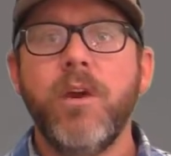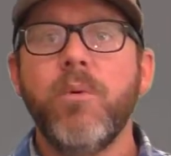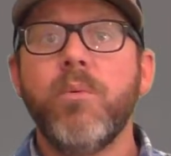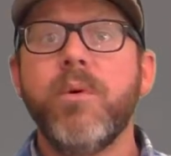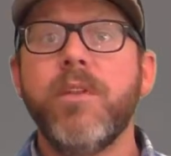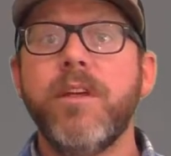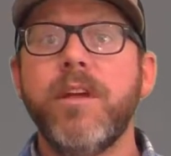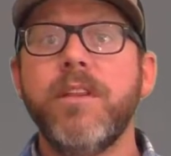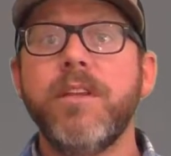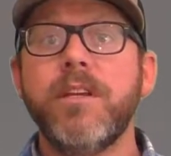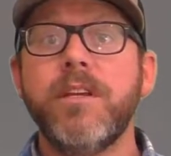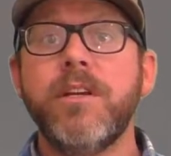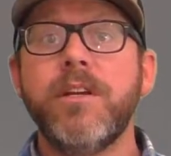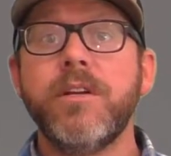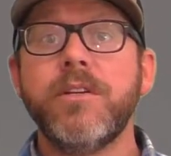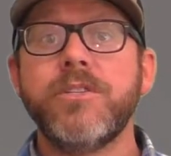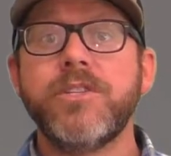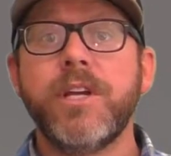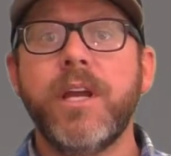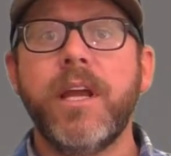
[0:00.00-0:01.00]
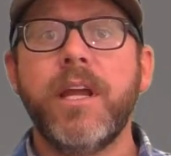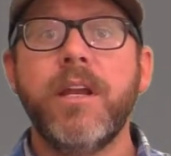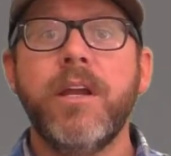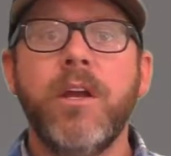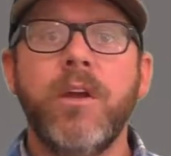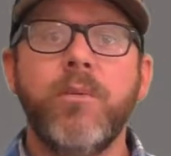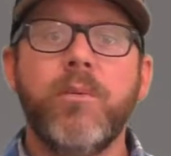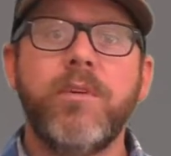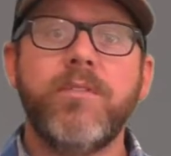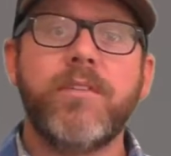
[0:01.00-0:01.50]
Within the gear
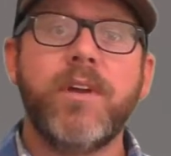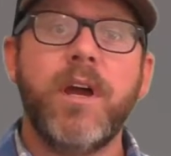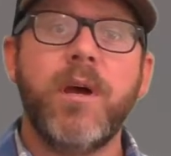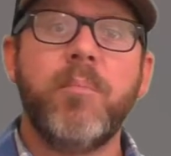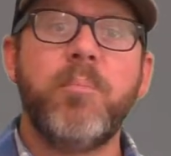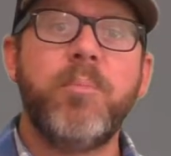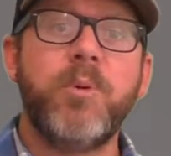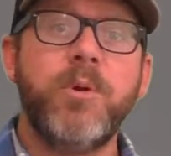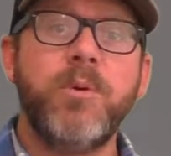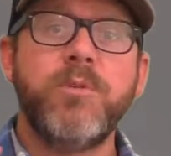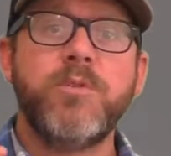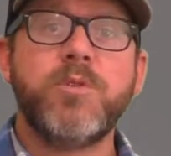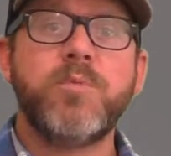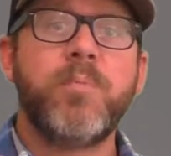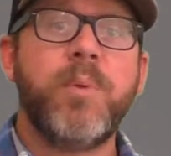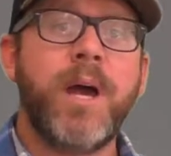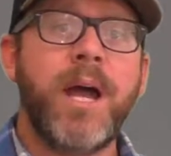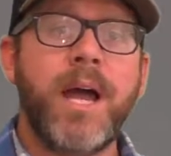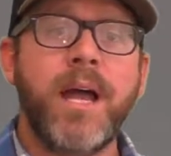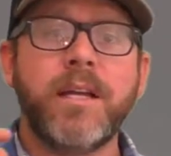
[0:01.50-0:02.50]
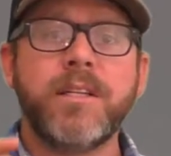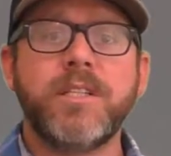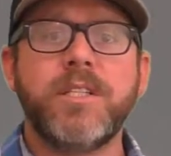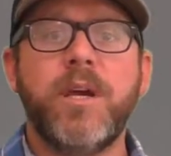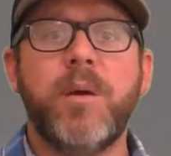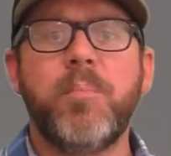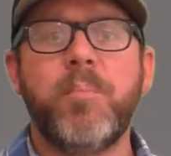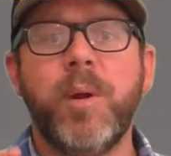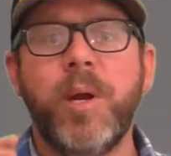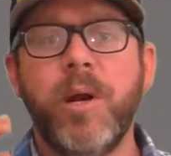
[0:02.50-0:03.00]
chain, we've got boots, packs,
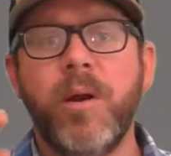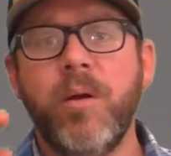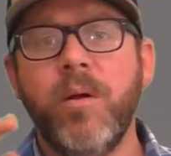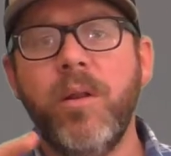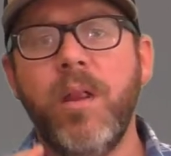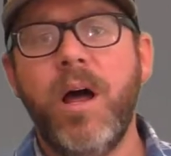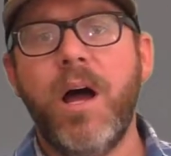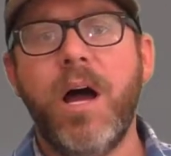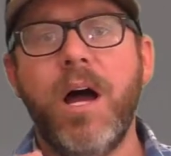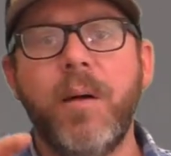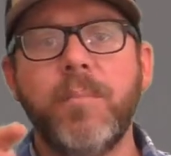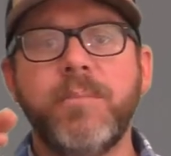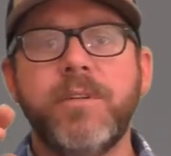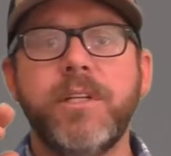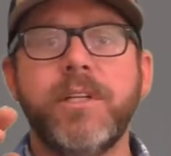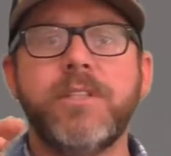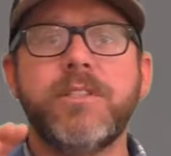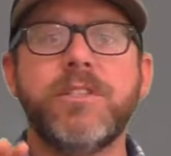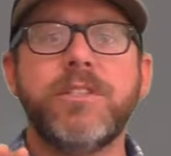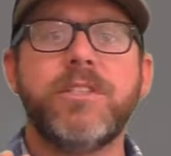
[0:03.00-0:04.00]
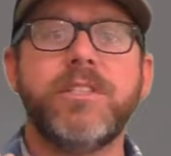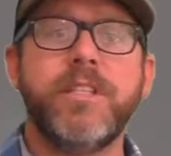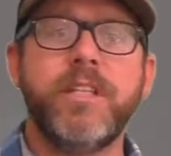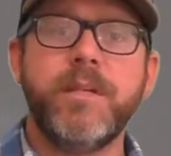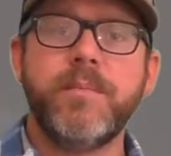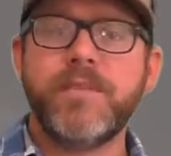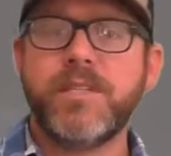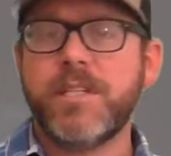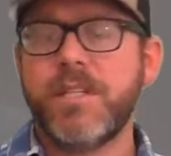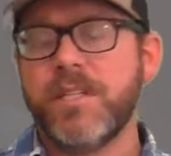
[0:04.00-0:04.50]
apparel, optics,
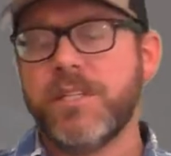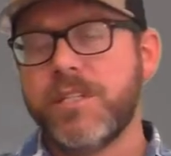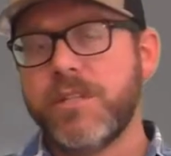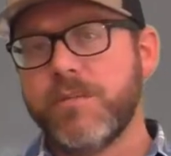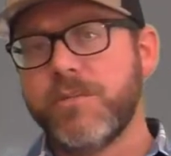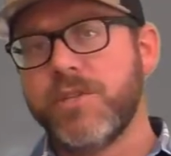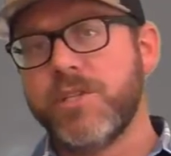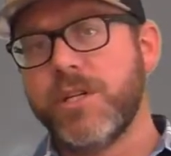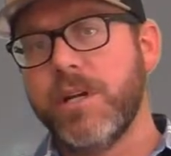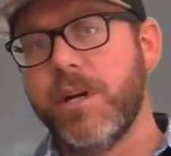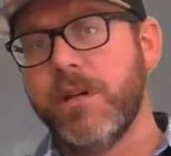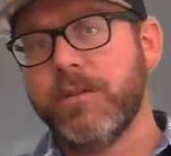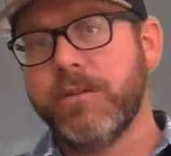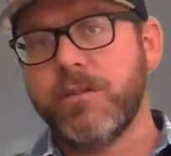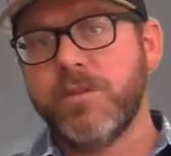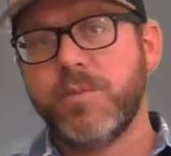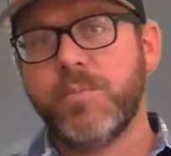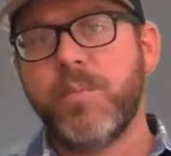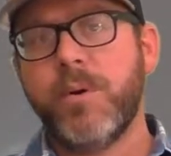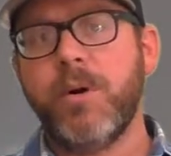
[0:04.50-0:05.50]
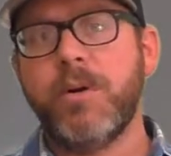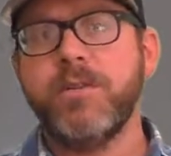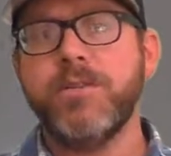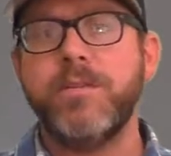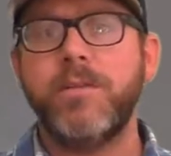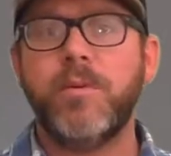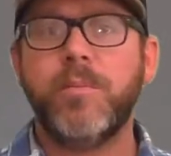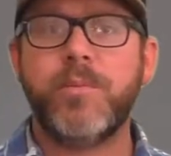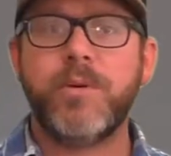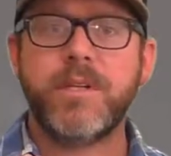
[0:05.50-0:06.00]
sleep systems, shelters,
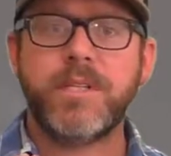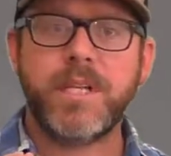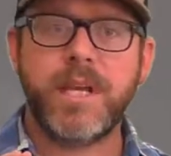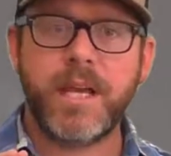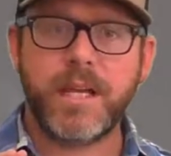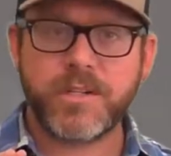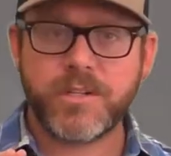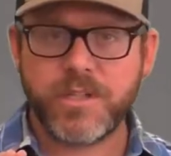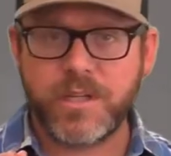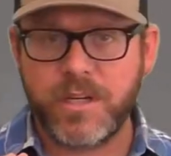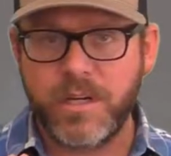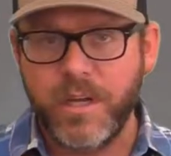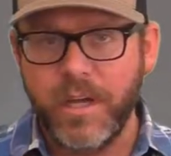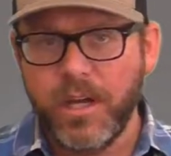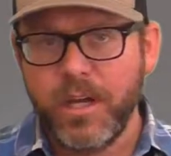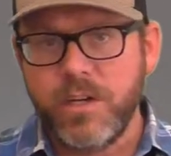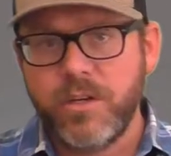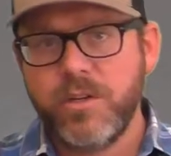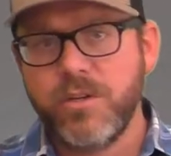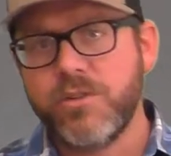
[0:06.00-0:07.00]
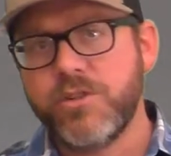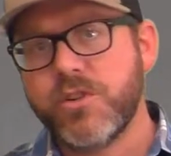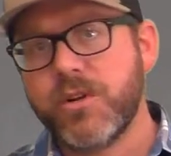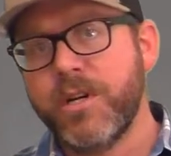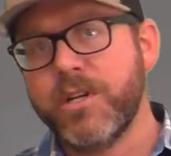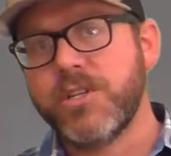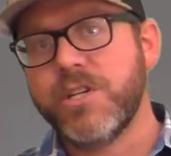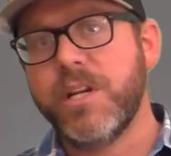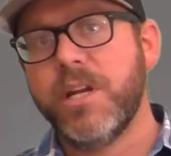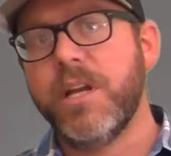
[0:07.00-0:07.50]
personal protection,
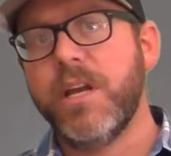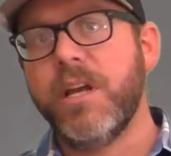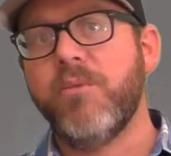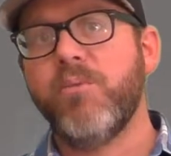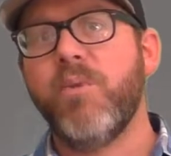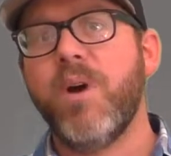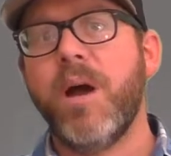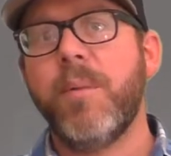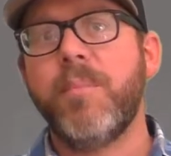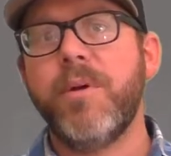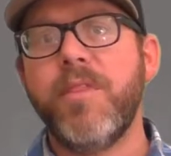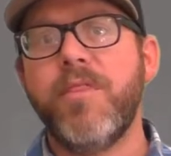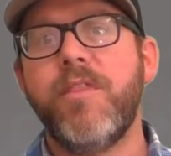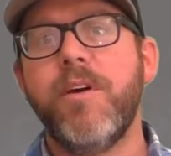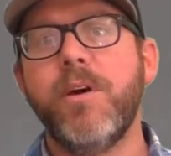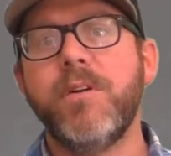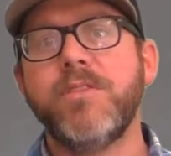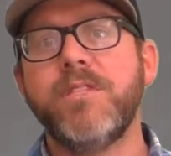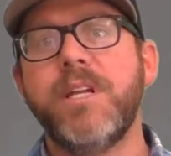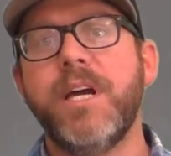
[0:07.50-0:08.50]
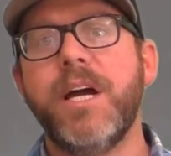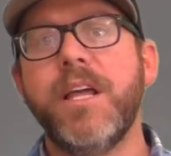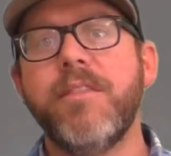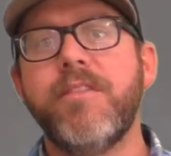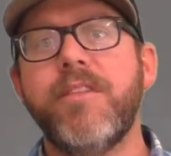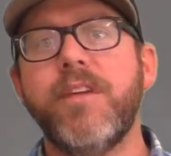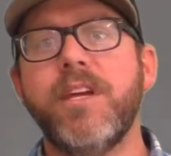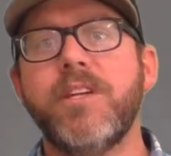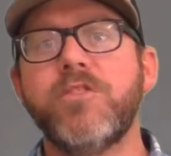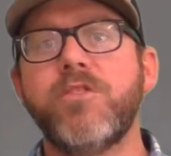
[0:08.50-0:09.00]
nutrition, and weapon. Those 9
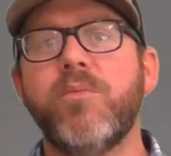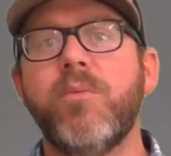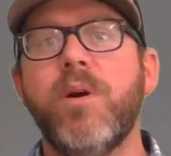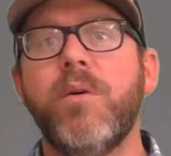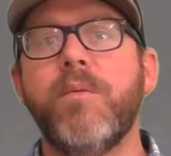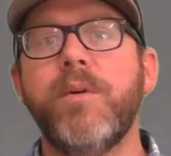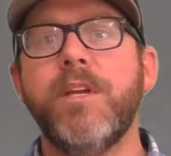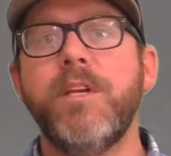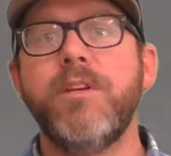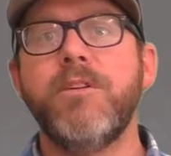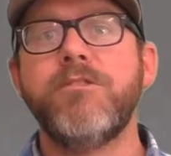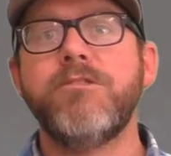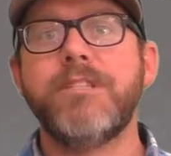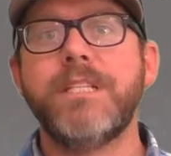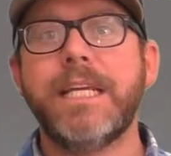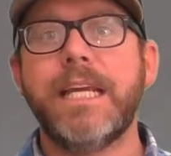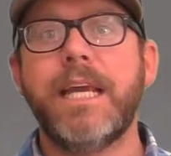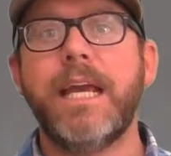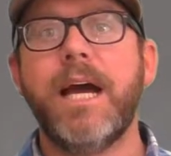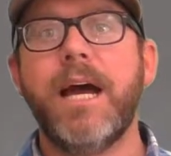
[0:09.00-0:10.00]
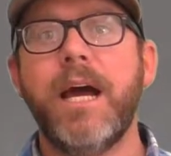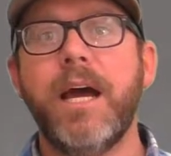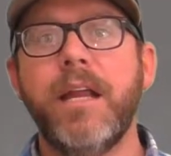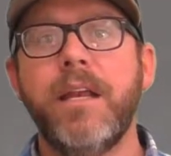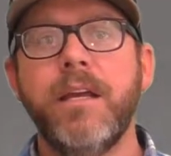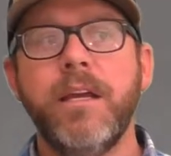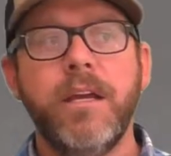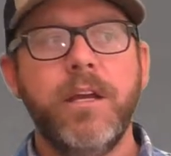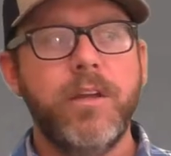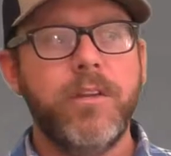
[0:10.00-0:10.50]
things are what we use to
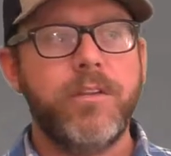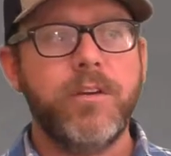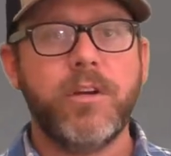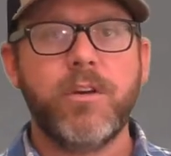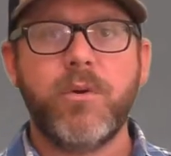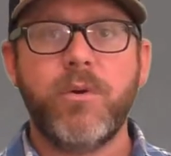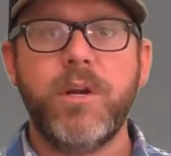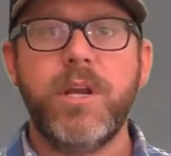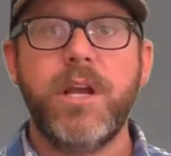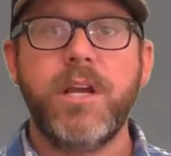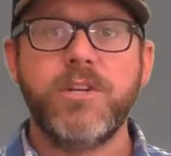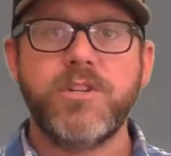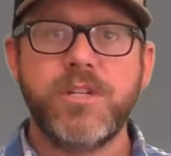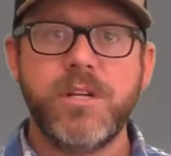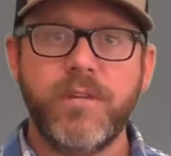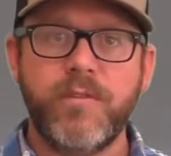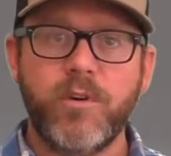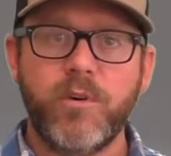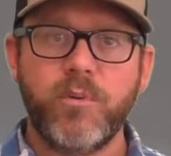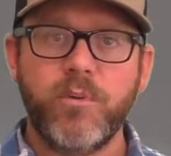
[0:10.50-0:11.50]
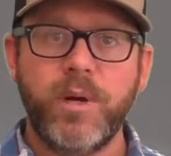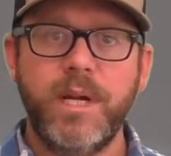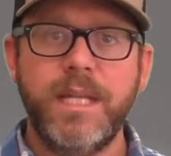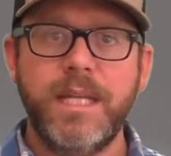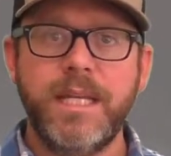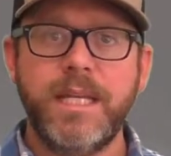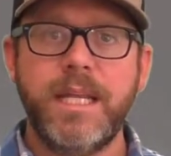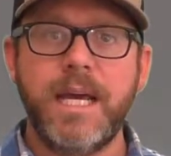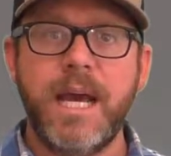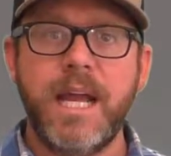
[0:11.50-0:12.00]
guide the creation of a
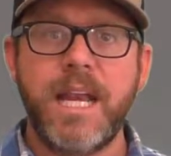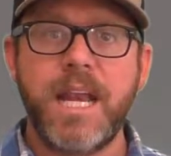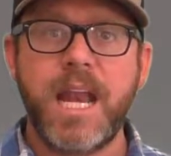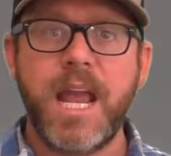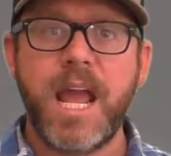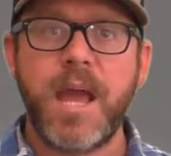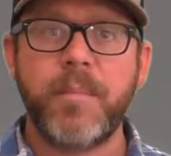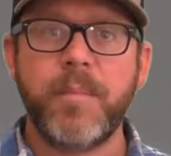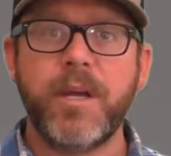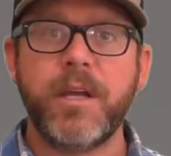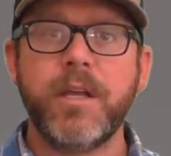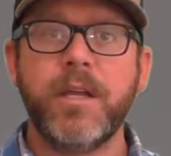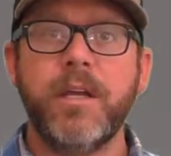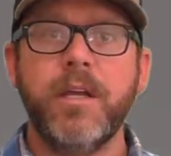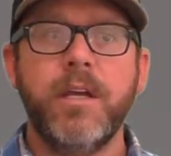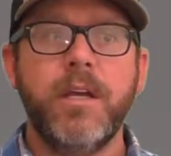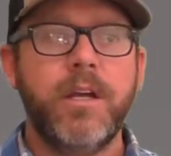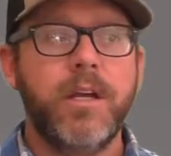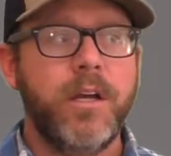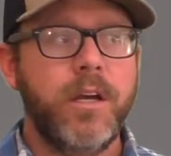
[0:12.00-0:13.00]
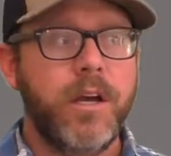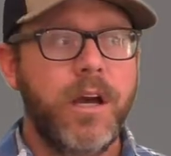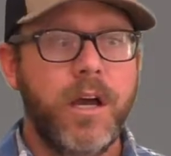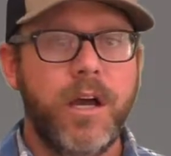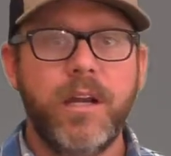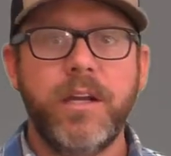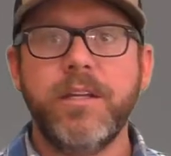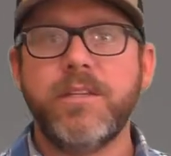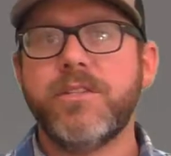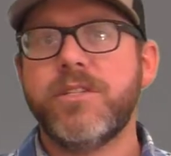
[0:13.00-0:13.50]
really dynamic
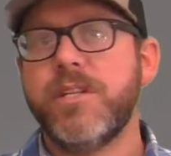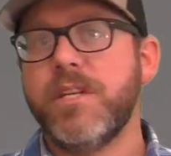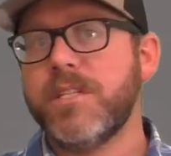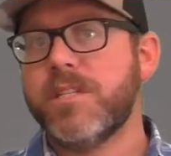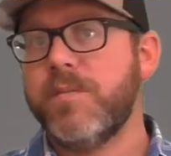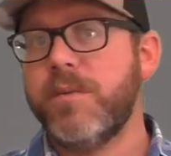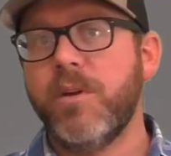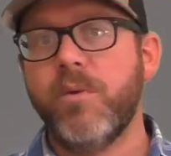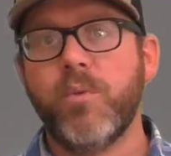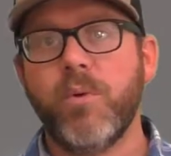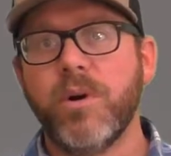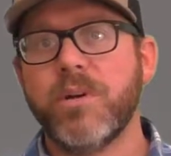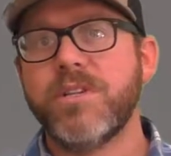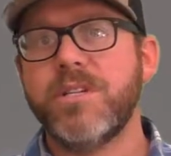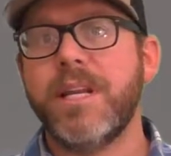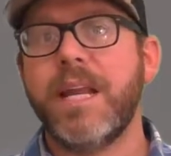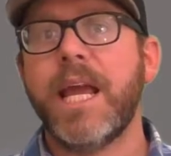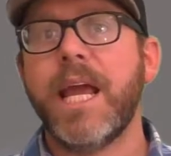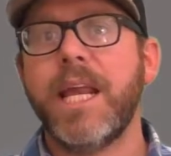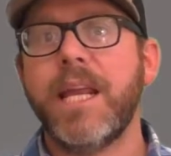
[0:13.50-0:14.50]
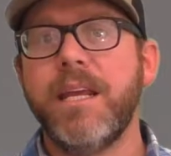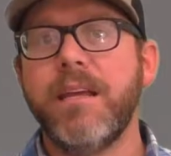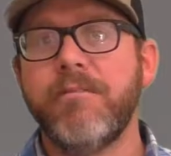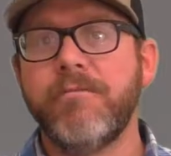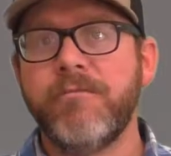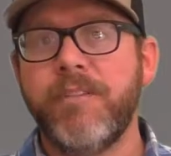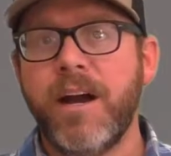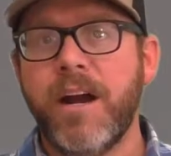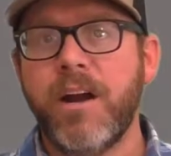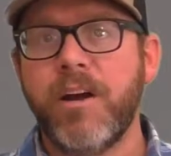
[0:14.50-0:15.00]
hunting system that works in any
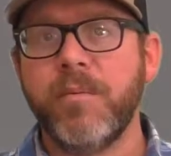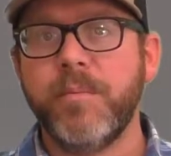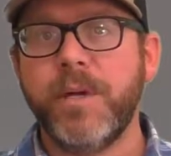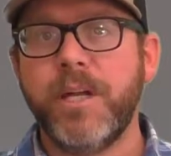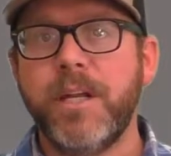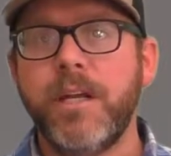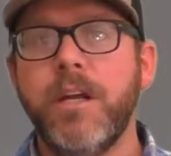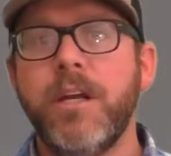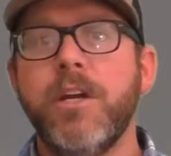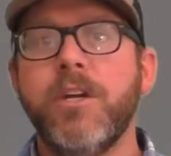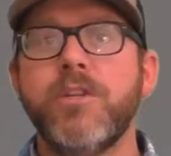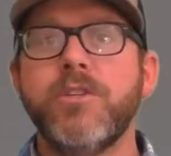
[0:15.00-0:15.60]
environment.